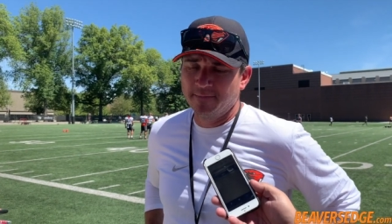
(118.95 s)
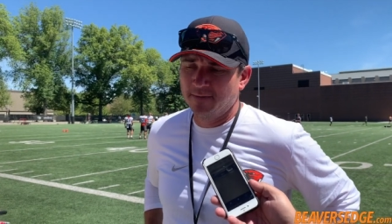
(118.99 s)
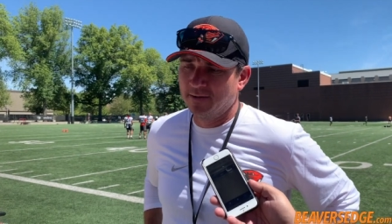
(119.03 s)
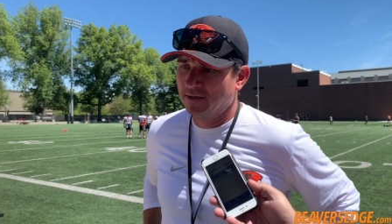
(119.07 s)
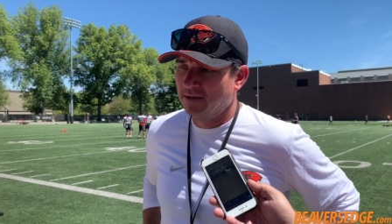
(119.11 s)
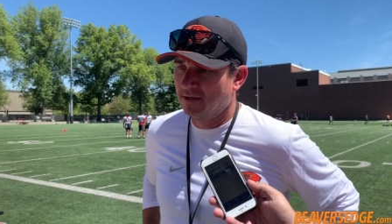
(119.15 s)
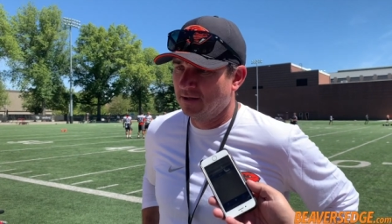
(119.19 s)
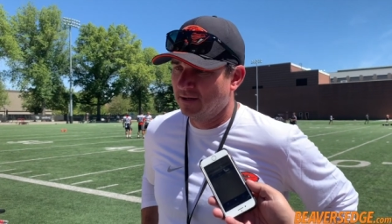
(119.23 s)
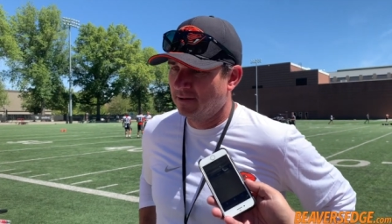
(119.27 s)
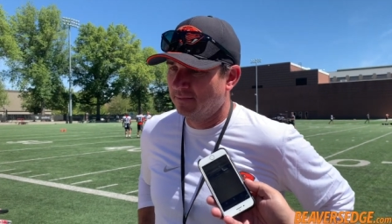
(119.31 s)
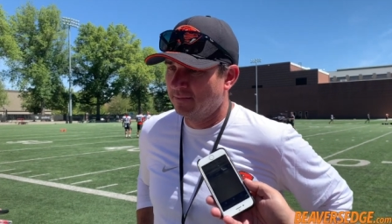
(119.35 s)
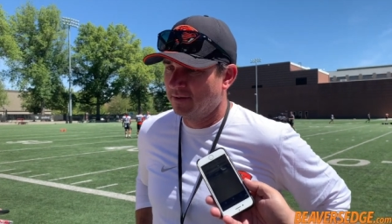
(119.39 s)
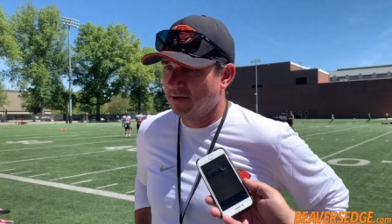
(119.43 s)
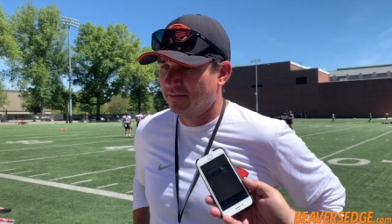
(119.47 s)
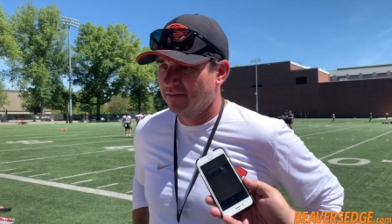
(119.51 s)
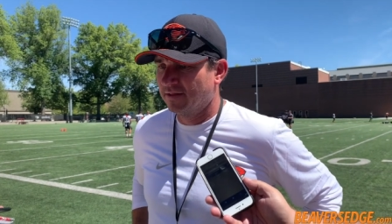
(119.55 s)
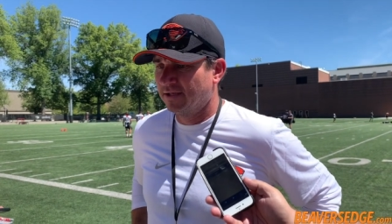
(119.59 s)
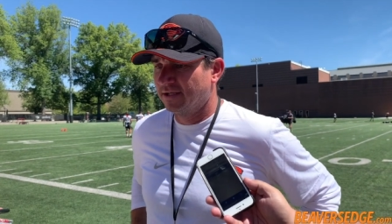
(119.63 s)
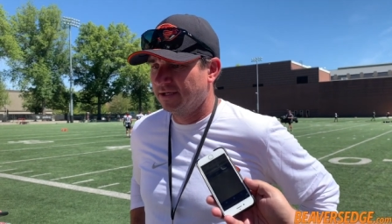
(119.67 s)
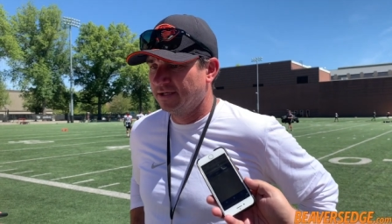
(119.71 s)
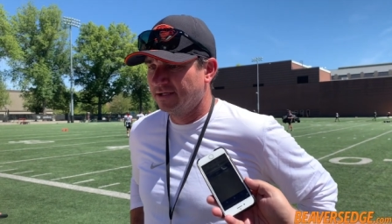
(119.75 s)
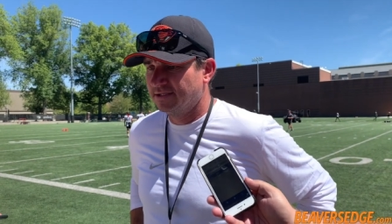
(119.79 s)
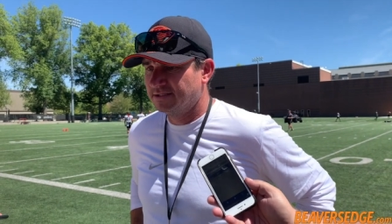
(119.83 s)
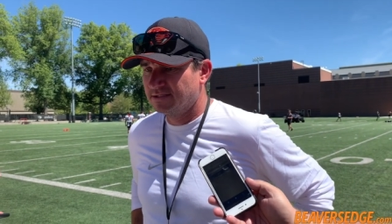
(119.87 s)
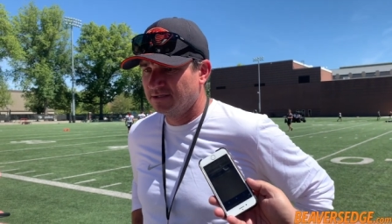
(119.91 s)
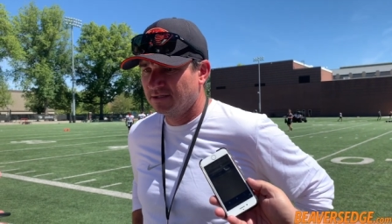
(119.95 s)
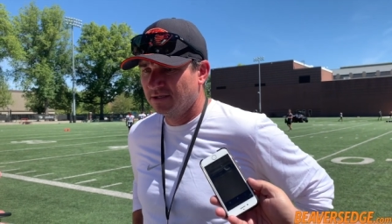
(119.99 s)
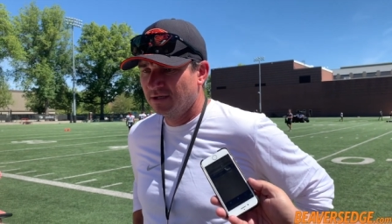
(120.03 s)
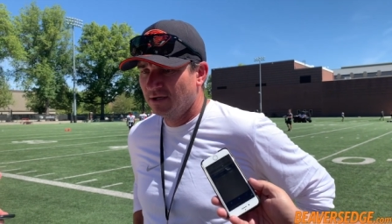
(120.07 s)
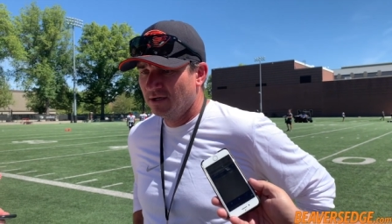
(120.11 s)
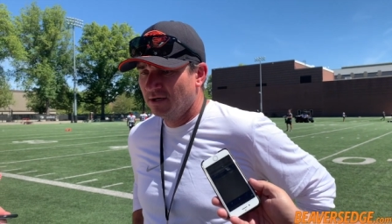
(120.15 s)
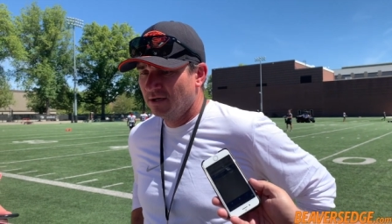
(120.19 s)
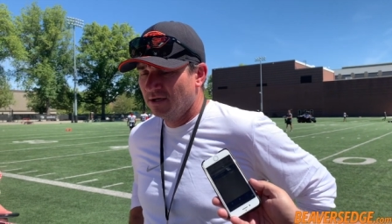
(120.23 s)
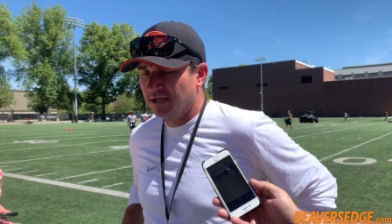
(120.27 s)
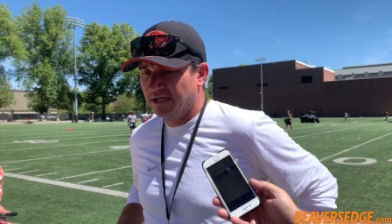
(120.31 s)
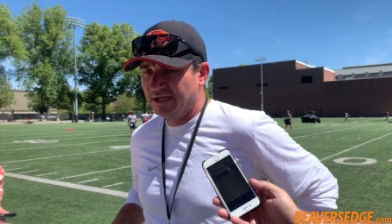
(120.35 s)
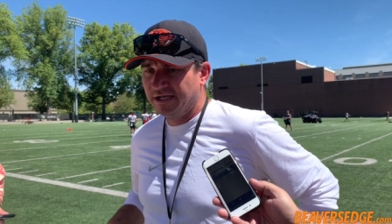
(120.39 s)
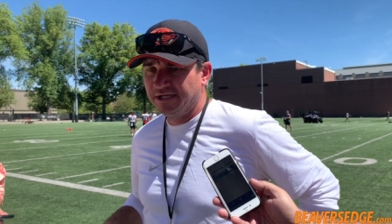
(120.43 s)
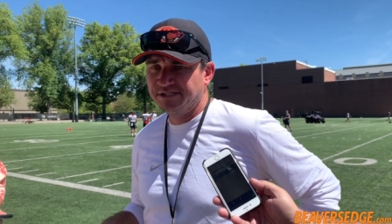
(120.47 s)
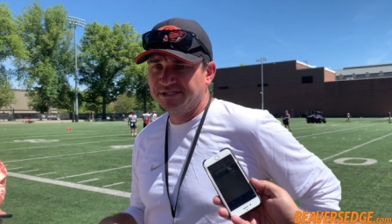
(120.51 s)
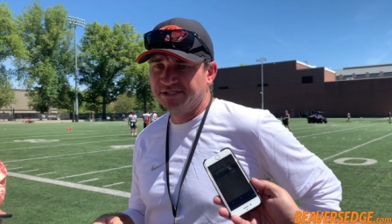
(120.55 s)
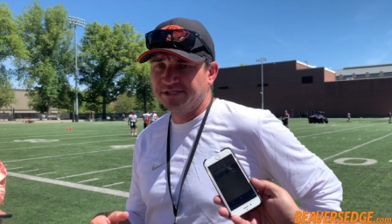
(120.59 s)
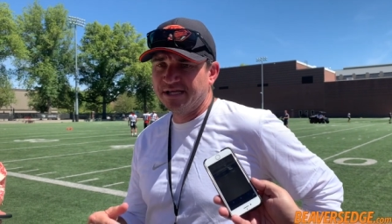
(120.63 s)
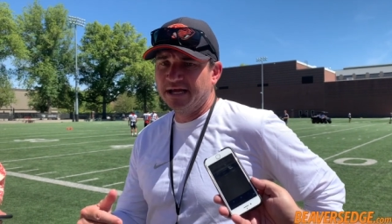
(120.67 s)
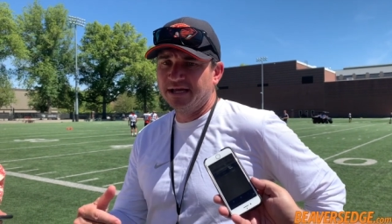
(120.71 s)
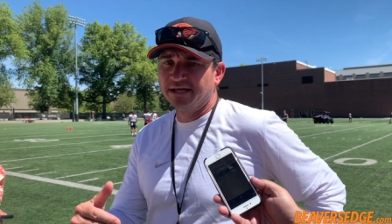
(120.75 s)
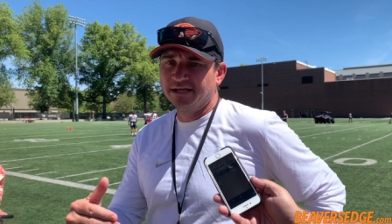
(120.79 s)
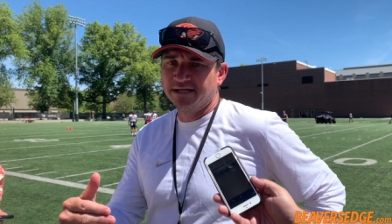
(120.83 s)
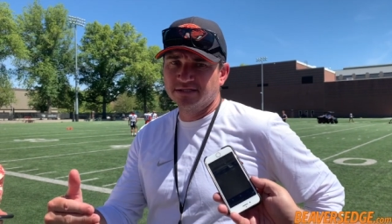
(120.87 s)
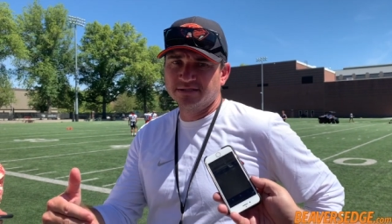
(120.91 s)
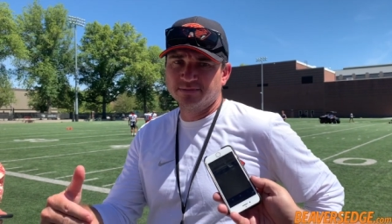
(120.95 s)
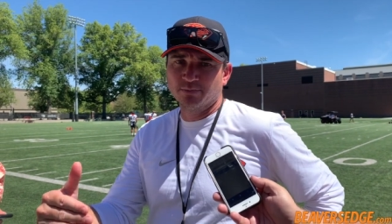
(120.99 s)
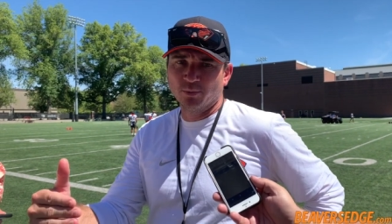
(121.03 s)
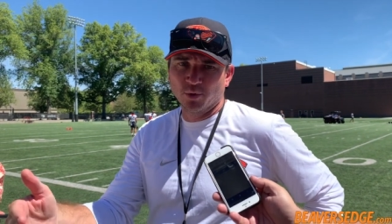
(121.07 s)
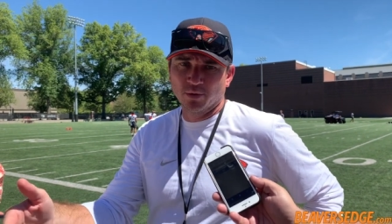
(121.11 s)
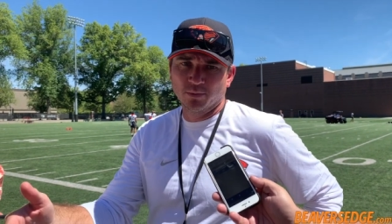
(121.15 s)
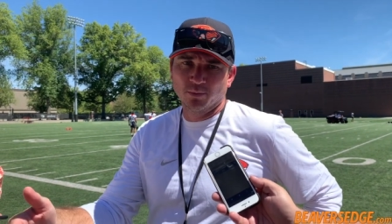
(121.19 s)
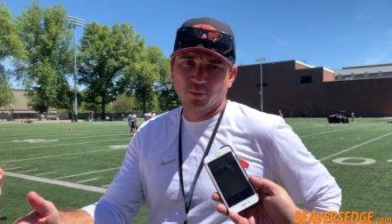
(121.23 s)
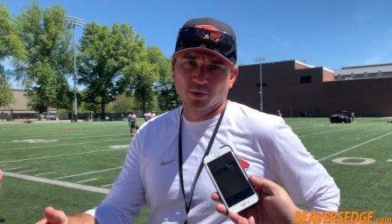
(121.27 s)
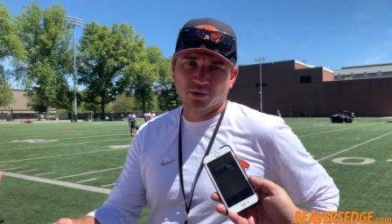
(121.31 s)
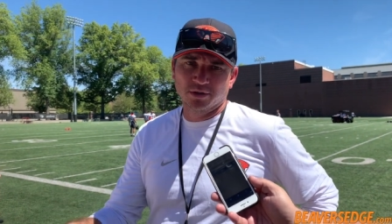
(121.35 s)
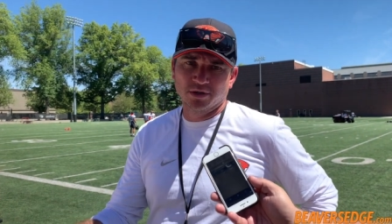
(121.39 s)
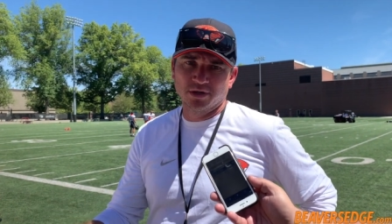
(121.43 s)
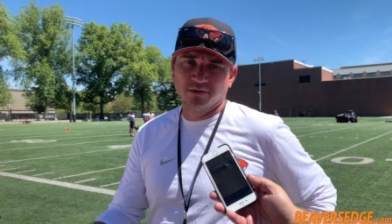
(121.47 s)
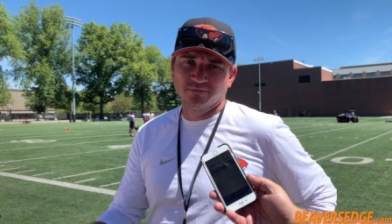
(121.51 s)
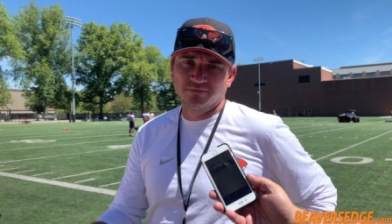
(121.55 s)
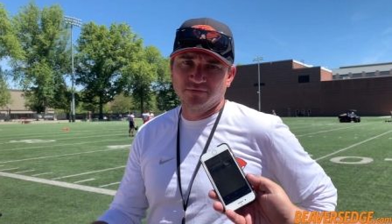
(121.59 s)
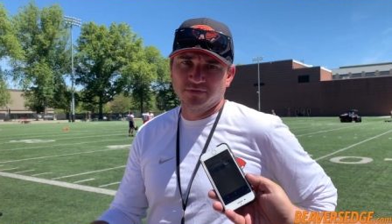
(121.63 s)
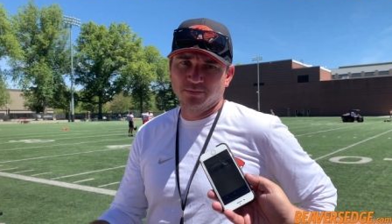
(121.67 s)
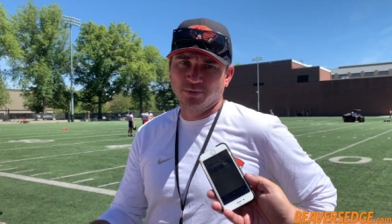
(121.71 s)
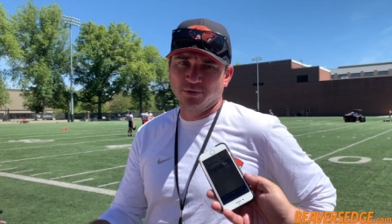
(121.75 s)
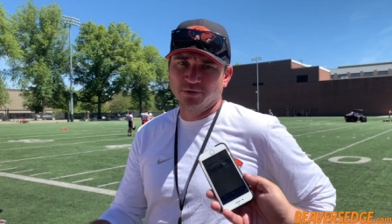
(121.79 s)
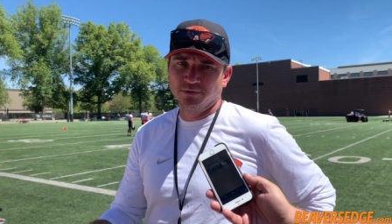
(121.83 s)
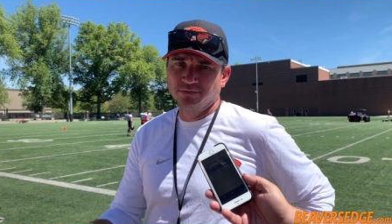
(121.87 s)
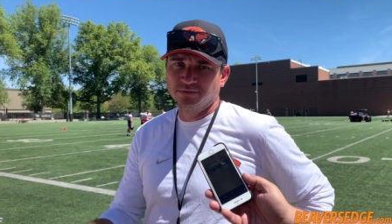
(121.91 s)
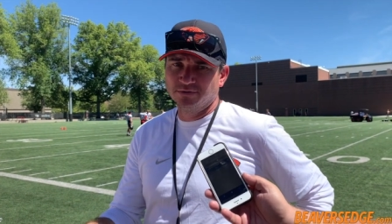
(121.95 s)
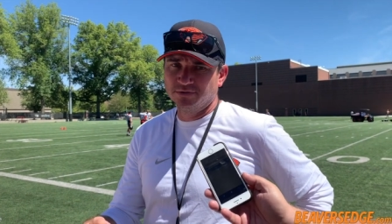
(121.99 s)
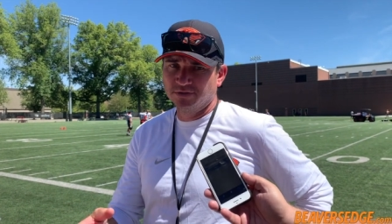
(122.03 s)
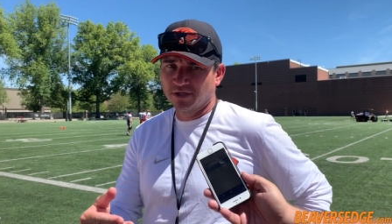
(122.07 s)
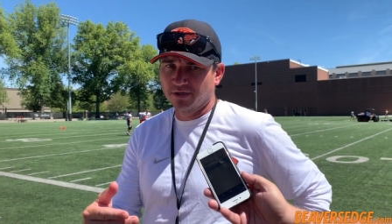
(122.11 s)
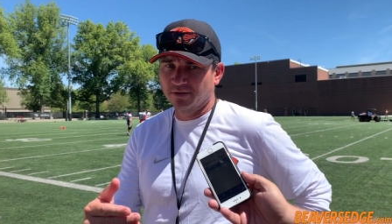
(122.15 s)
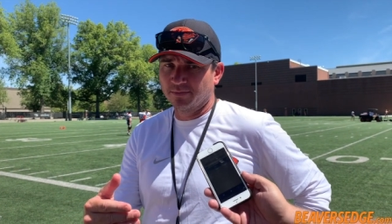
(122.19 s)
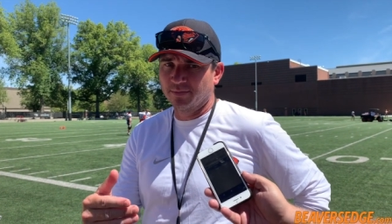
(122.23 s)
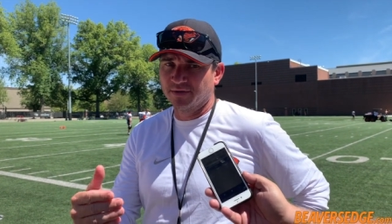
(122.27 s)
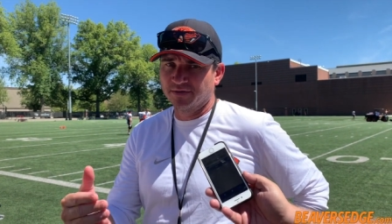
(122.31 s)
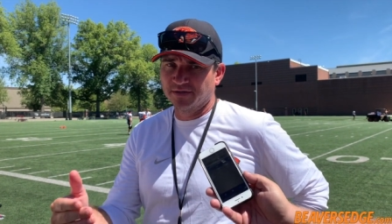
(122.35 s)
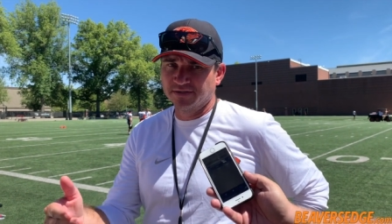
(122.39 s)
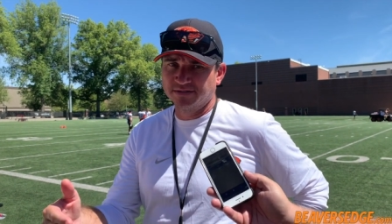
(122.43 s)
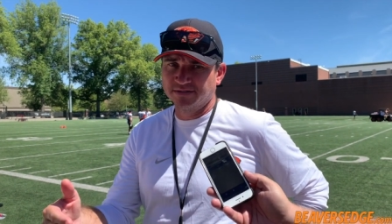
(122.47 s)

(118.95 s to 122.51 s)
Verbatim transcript: Um, I think he's each day he gets more and more comfortable. We talk about the